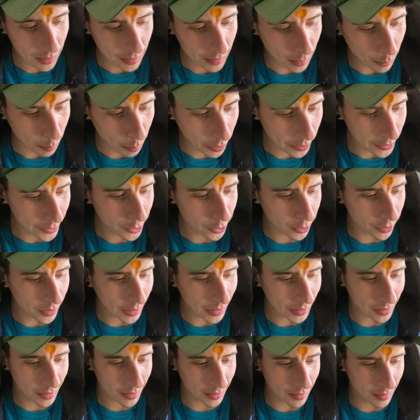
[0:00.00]
I'm pretty sure
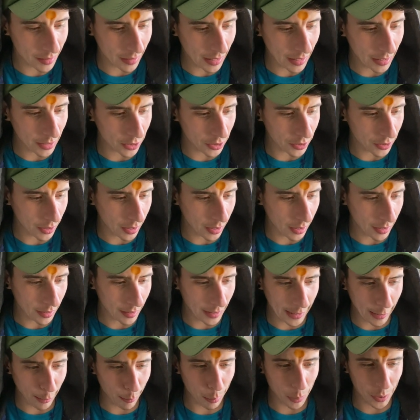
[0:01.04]

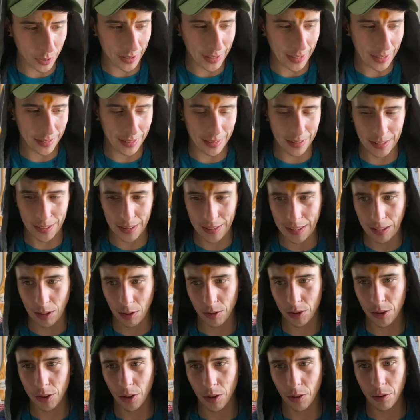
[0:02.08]
the Empress has the
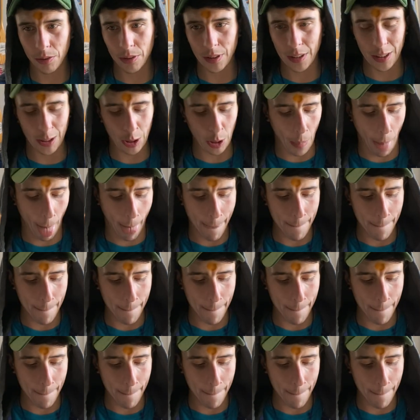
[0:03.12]
serotonin